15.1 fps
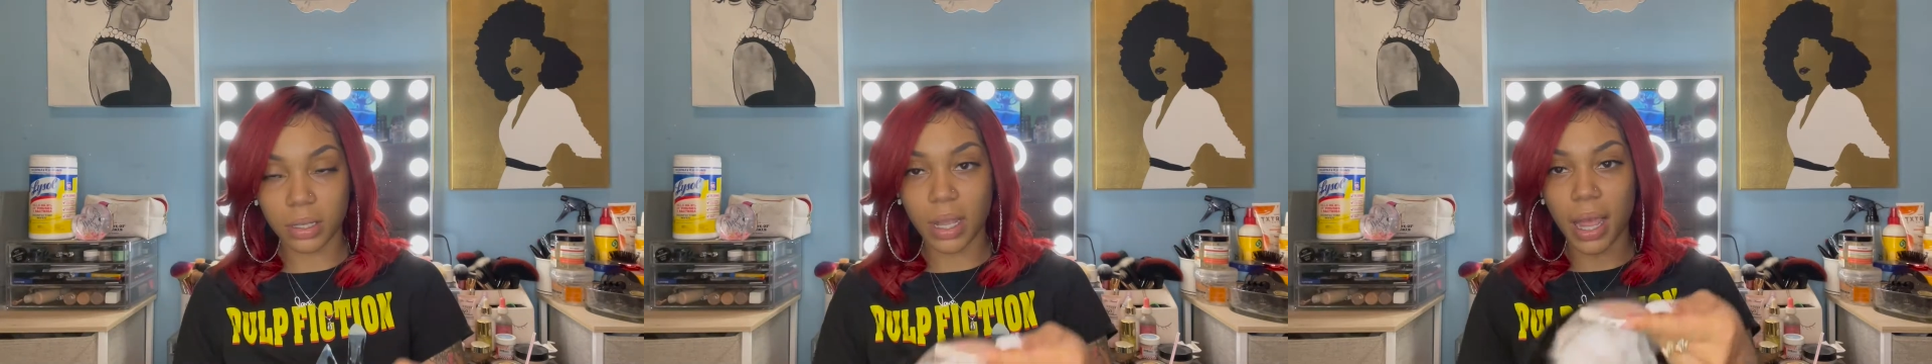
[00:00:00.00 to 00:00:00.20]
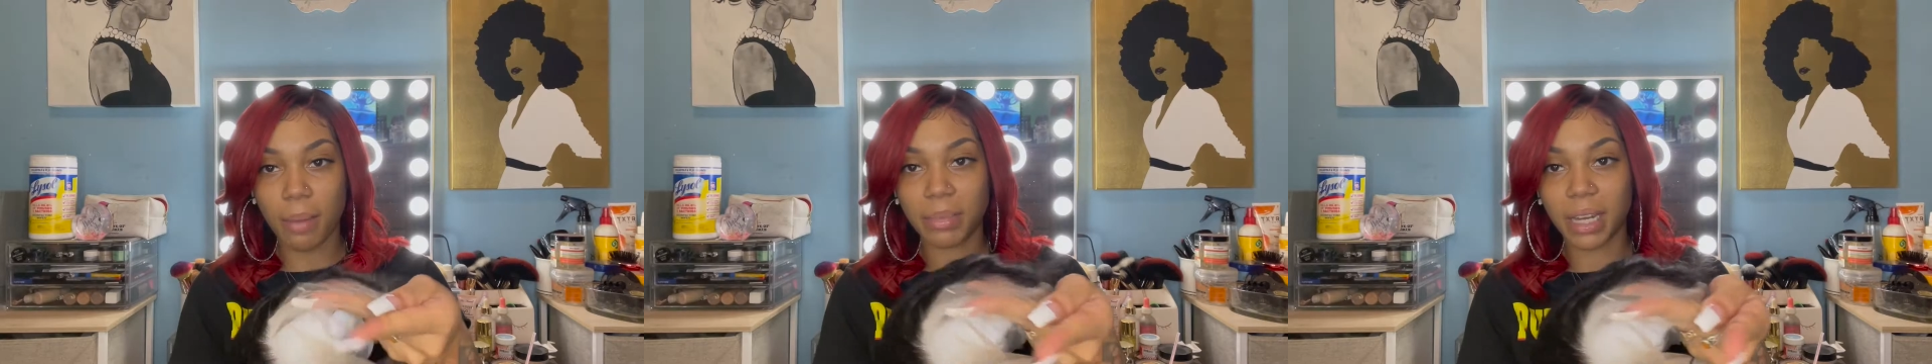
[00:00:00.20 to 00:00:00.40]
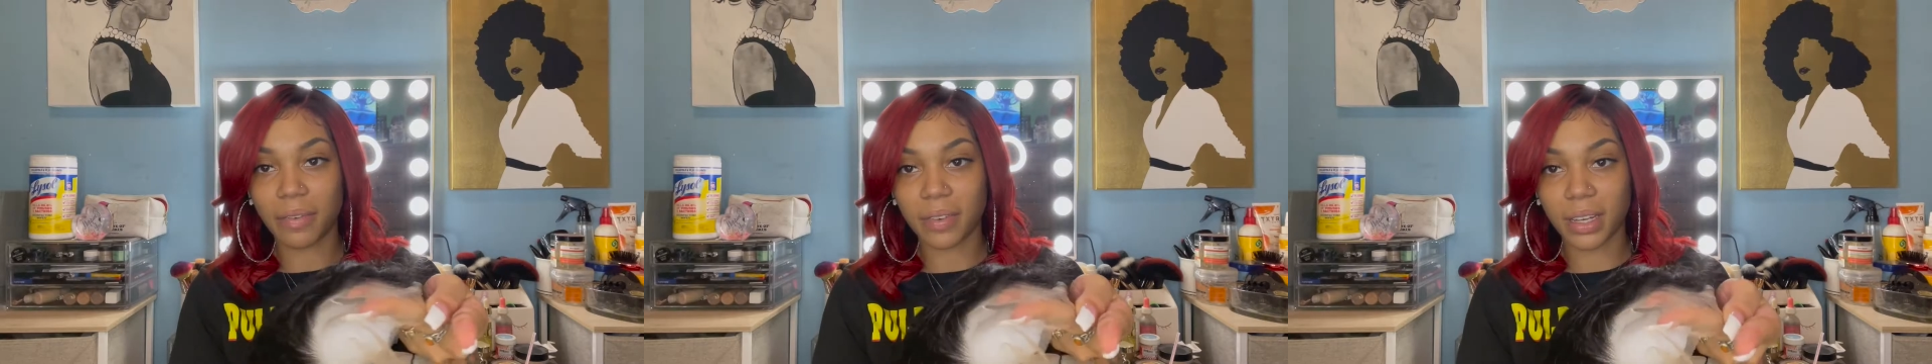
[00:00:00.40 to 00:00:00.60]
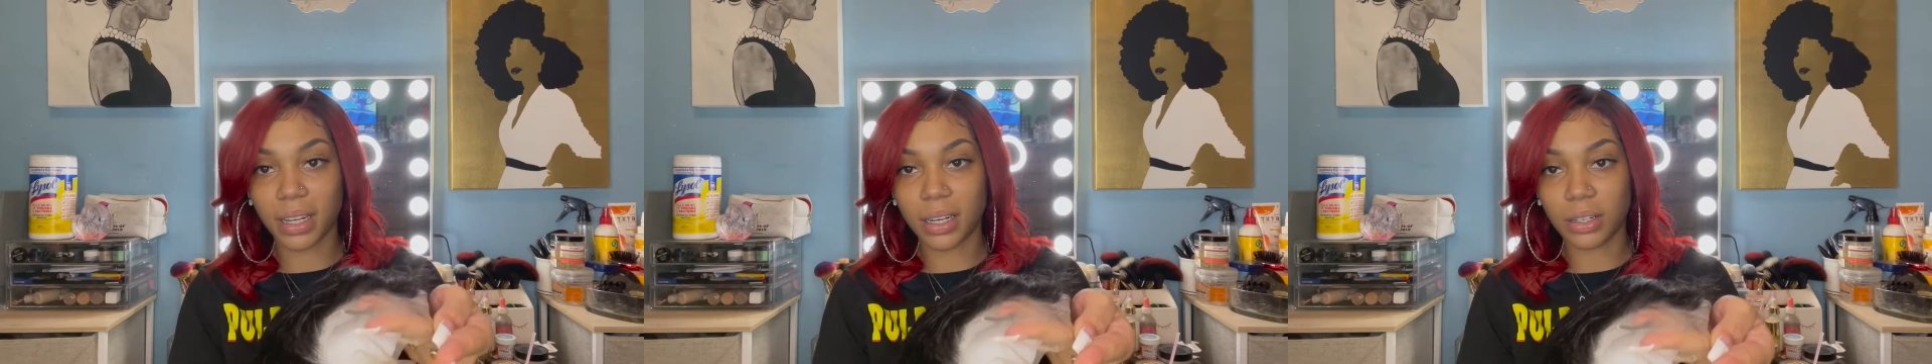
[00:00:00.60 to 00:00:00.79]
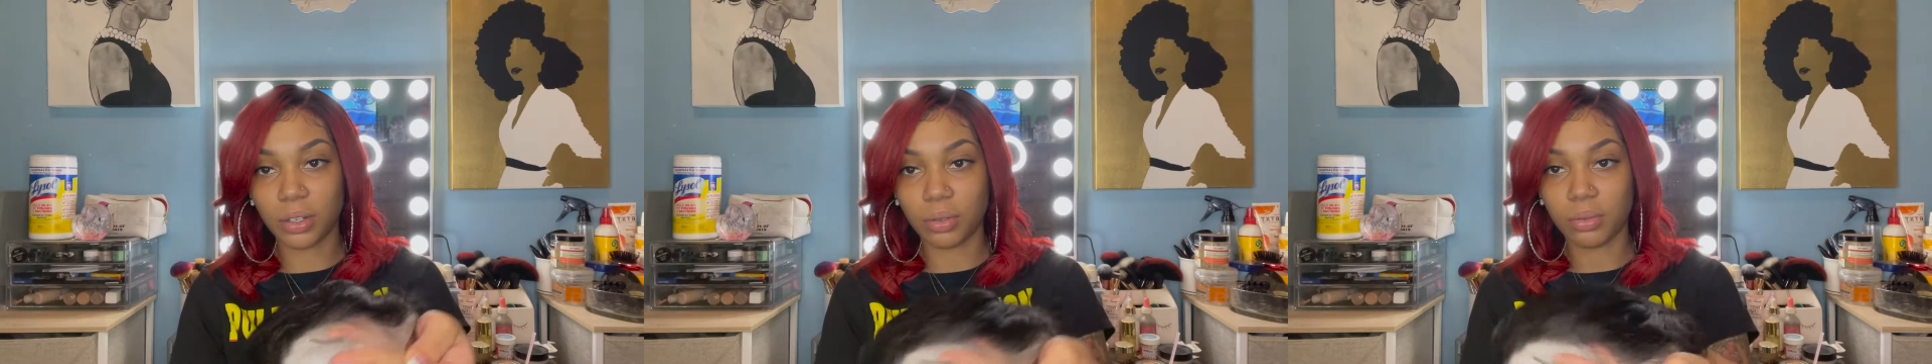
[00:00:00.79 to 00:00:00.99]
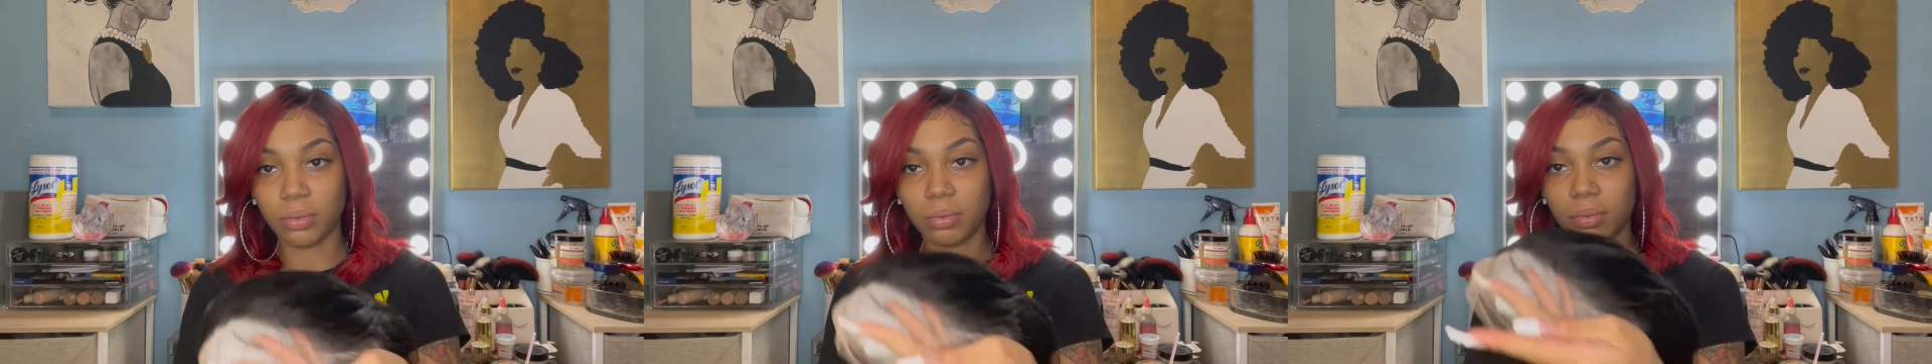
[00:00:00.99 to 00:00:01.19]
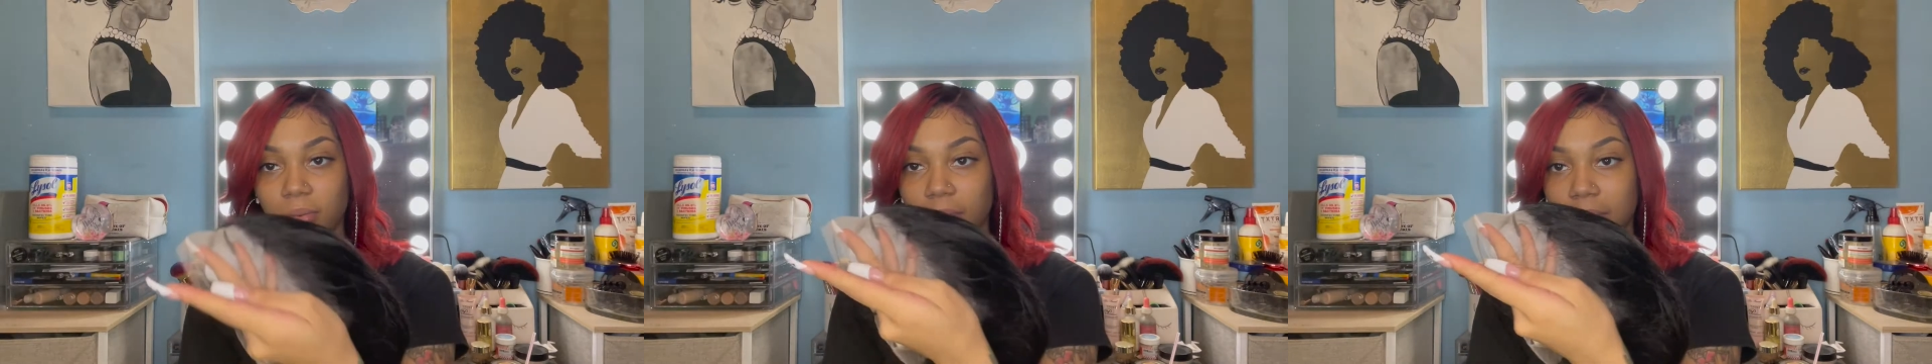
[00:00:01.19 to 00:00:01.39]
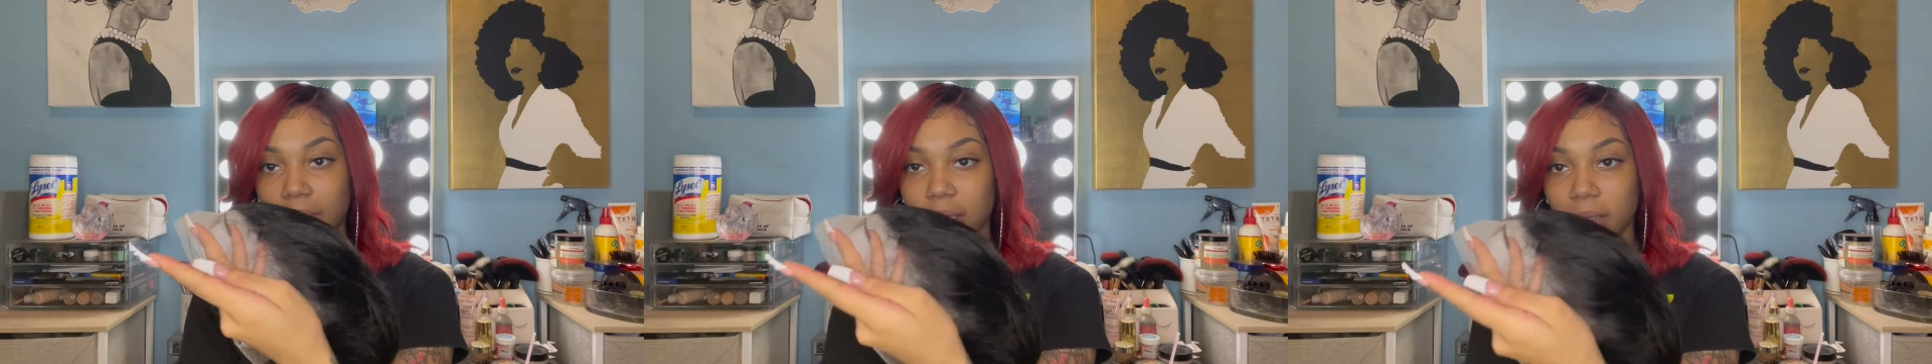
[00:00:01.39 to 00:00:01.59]
I'm definitely gonna do
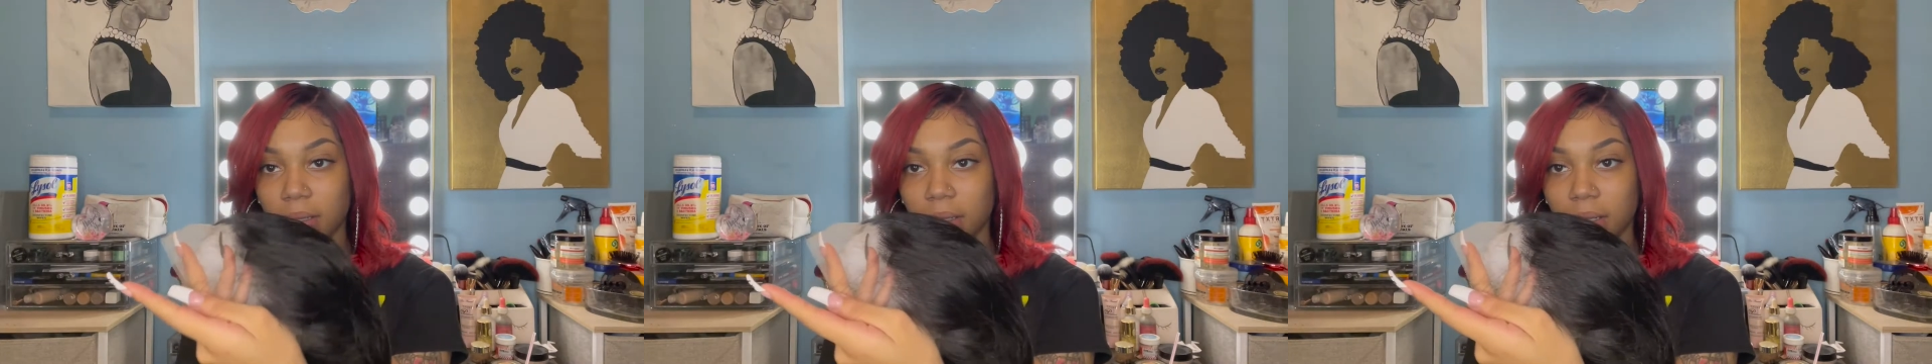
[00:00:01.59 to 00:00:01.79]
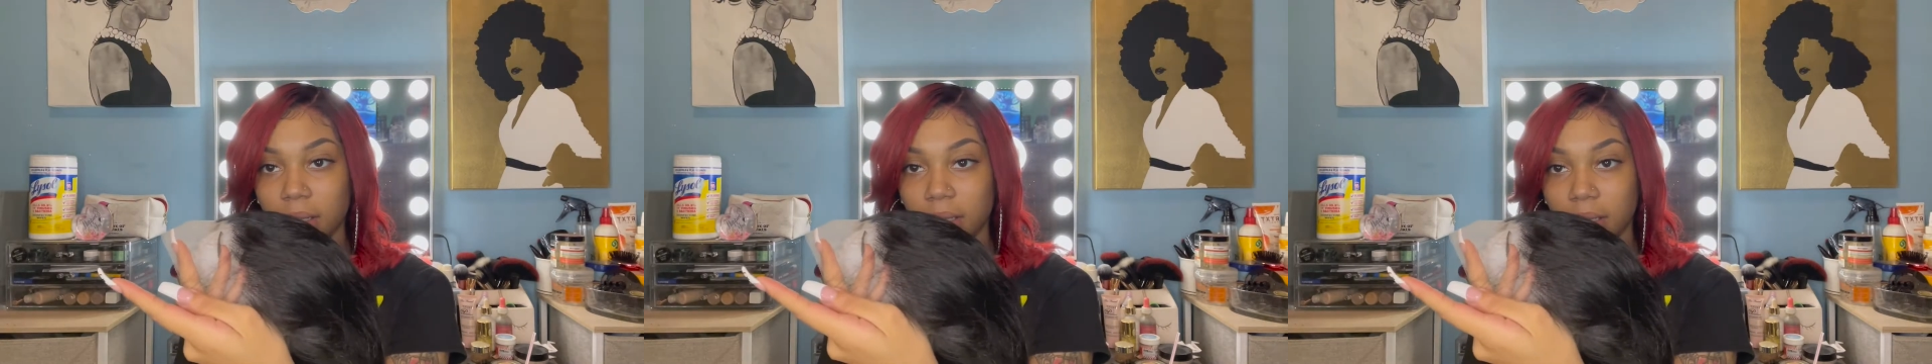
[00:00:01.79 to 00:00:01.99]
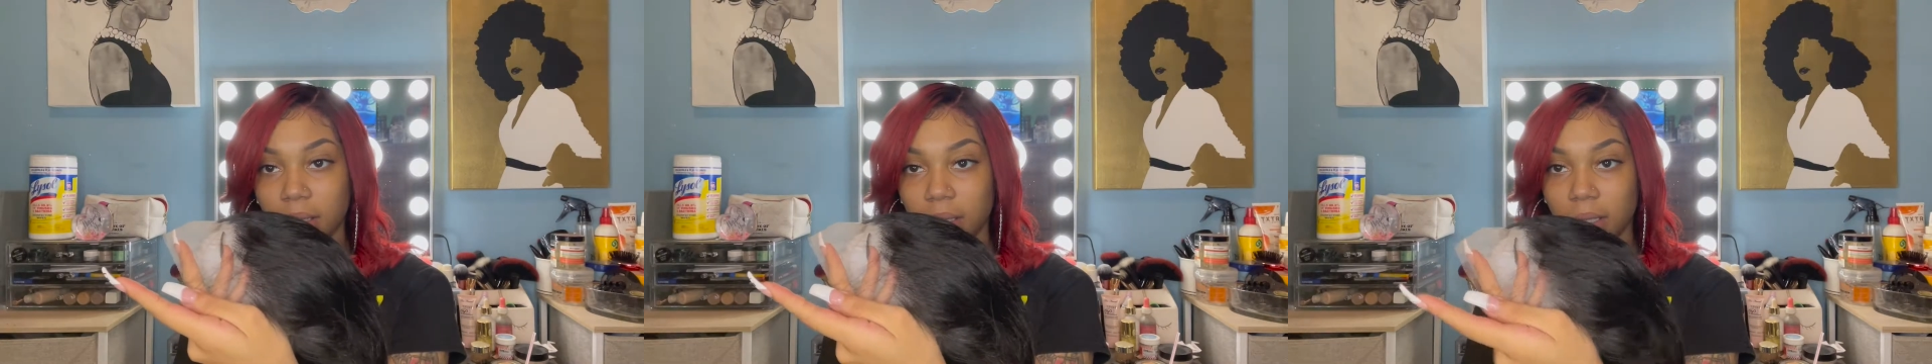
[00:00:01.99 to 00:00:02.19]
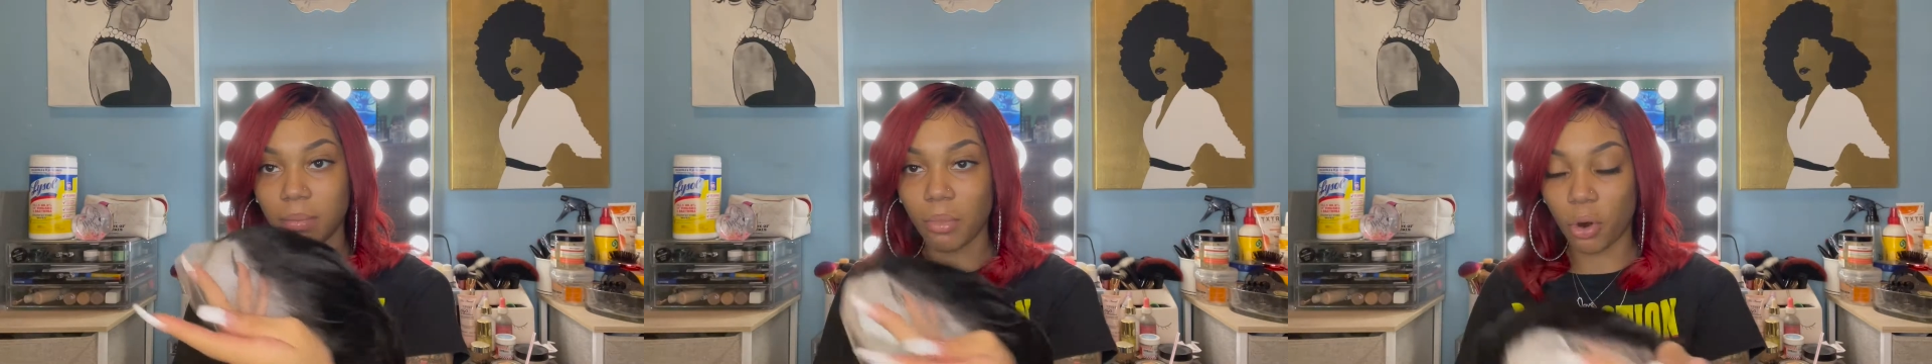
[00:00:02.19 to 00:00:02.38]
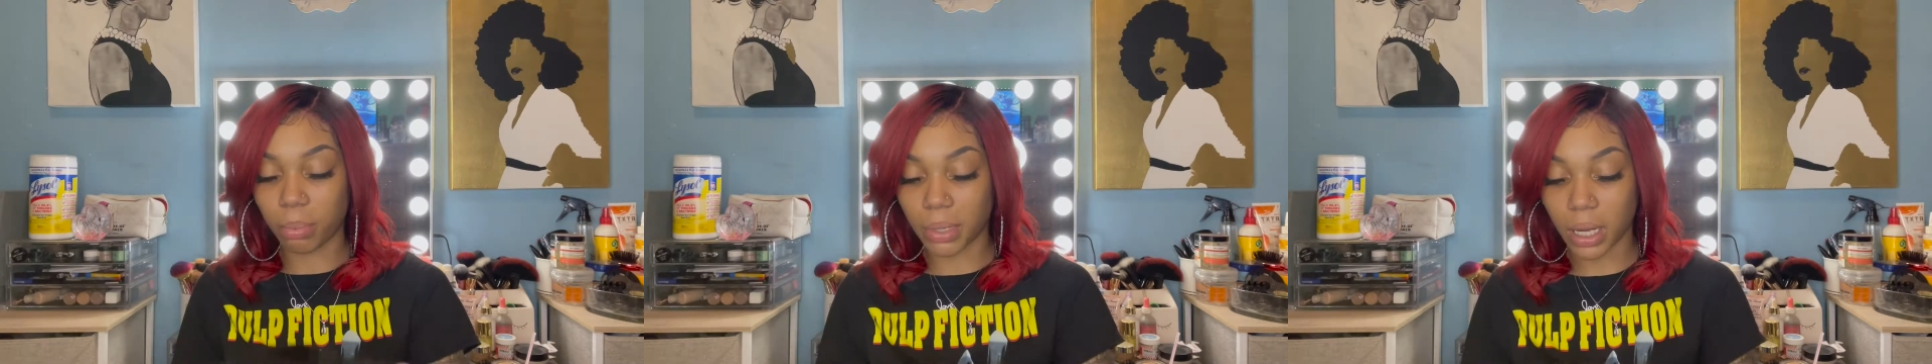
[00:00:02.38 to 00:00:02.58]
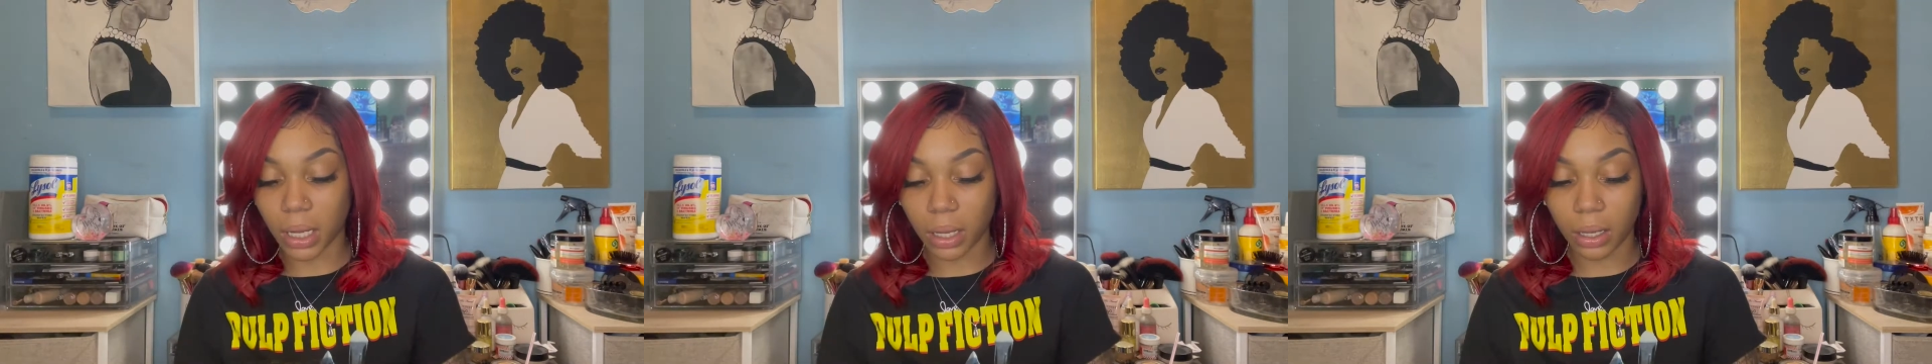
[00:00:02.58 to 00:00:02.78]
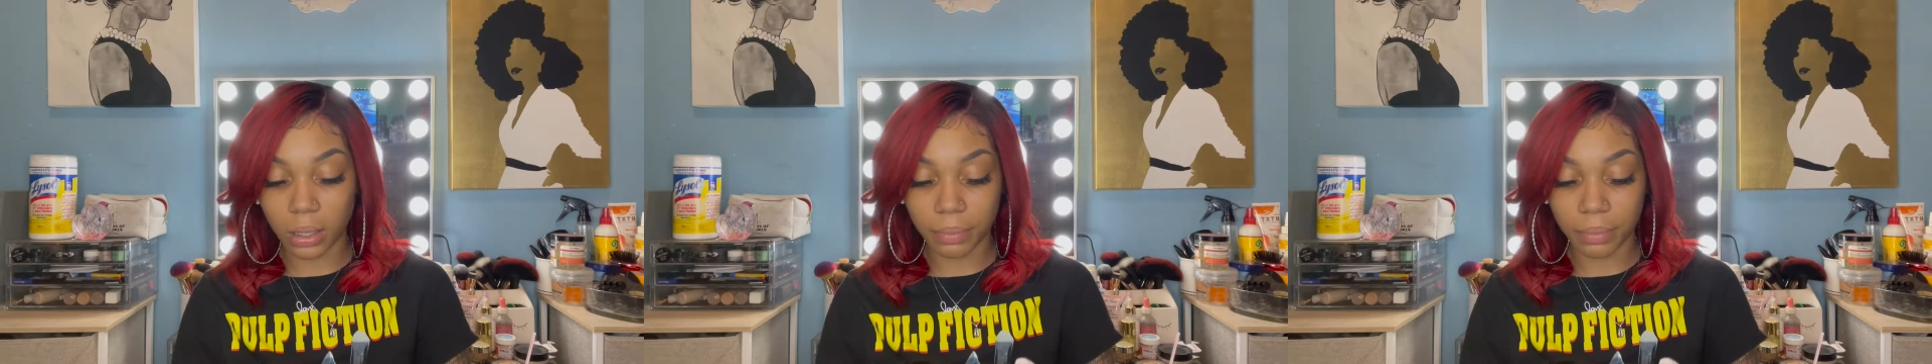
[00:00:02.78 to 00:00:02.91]
some more plucking.